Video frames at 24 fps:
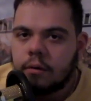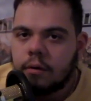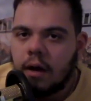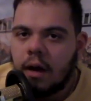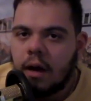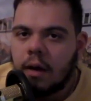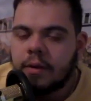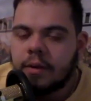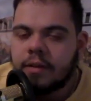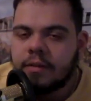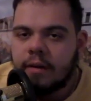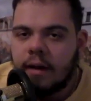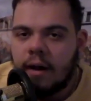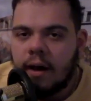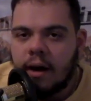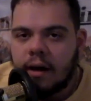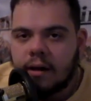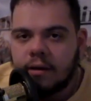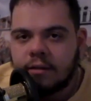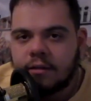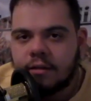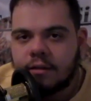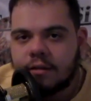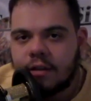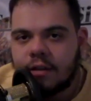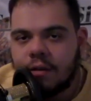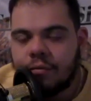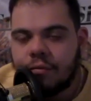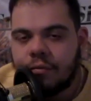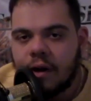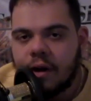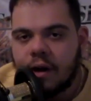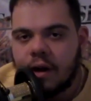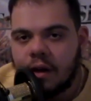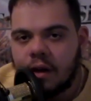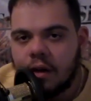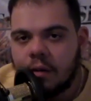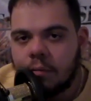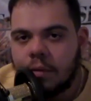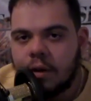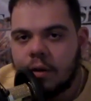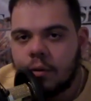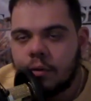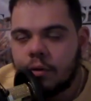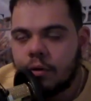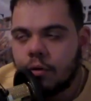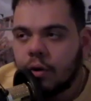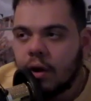I'm as honest as I fucking can
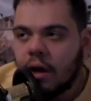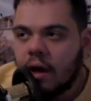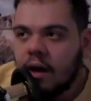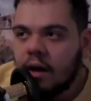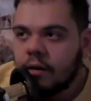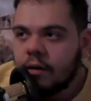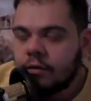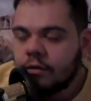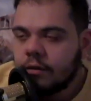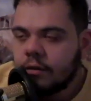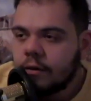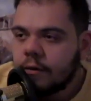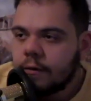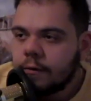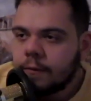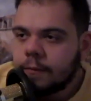be with you guys,